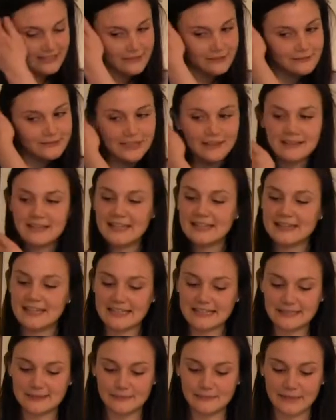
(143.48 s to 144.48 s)
So now that
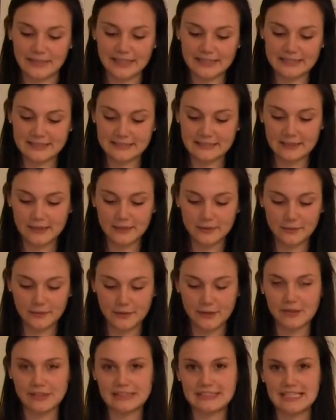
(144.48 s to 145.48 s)
that's mixed,
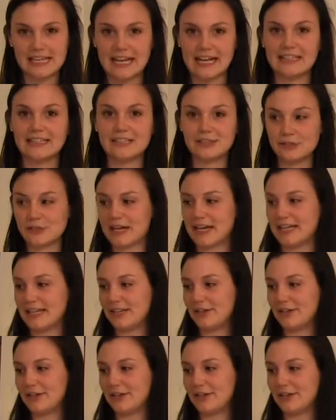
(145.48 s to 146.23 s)
we're going to add the dry